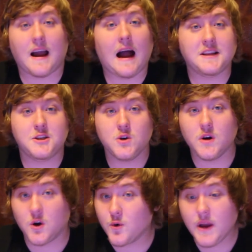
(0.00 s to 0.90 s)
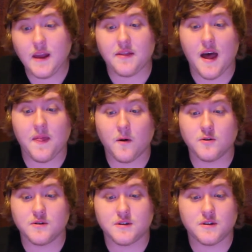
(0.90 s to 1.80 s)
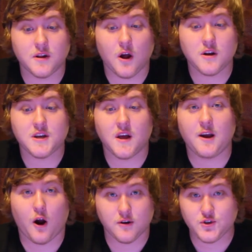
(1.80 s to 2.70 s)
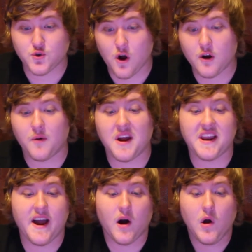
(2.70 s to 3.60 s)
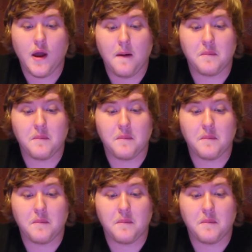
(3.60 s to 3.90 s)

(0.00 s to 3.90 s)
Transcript: I do agree that the launch titles are stronger right now,